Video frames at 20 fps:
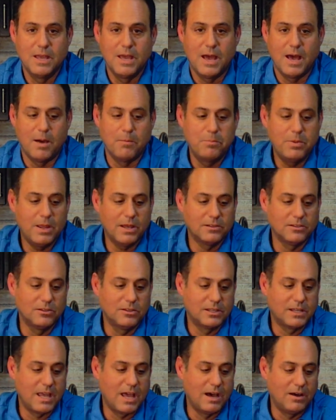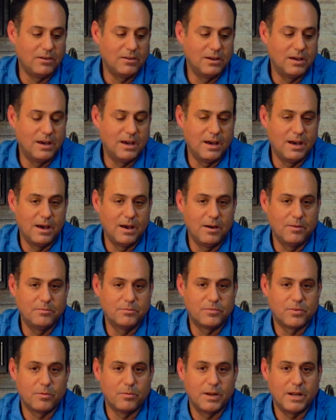Uh, be on the lookout um,
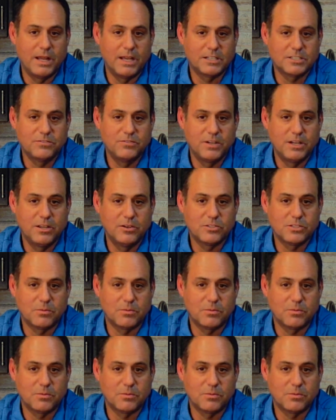for my next videos.